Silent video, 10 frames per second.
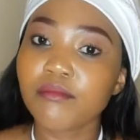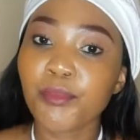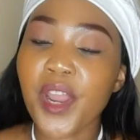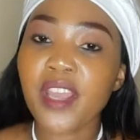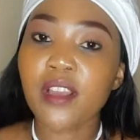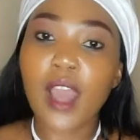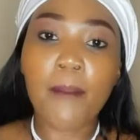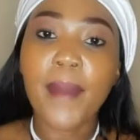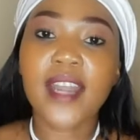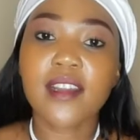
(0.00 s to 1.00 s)
bring
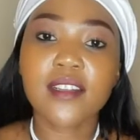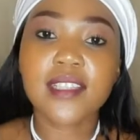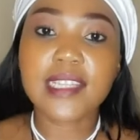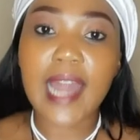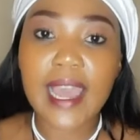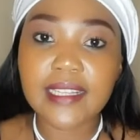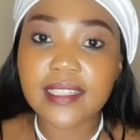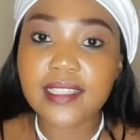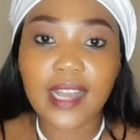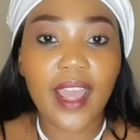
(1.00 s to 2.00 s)
abundance,
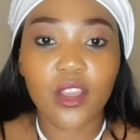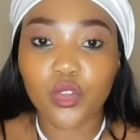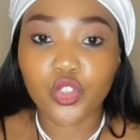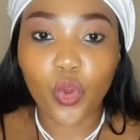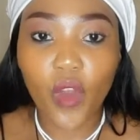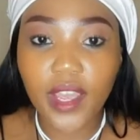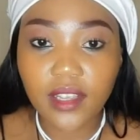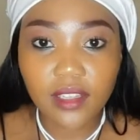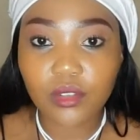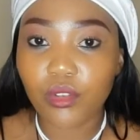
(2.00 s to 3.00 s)
light, like
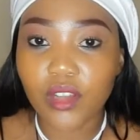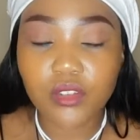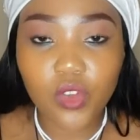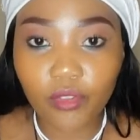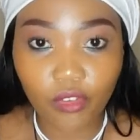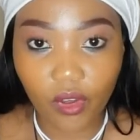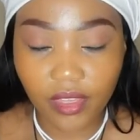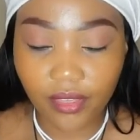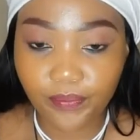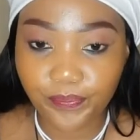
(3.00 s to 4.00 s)
joy, and so forth.